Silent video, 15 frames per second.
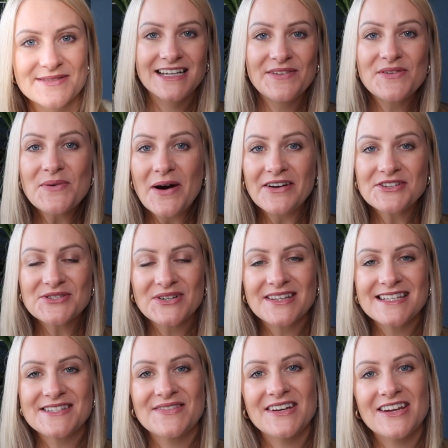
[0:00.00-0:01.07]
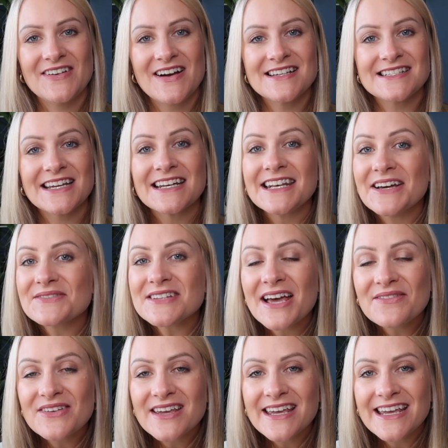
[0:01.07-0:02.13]
If you are enjoying this video, guys, I'd love to
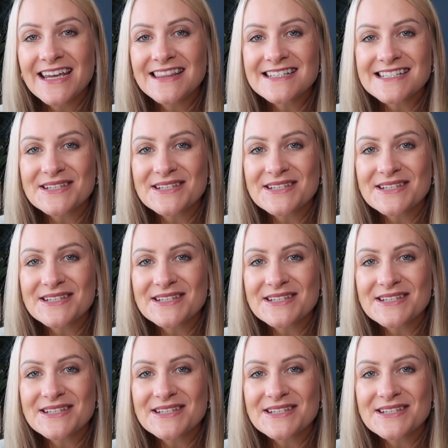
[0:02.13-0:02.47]
have you here in this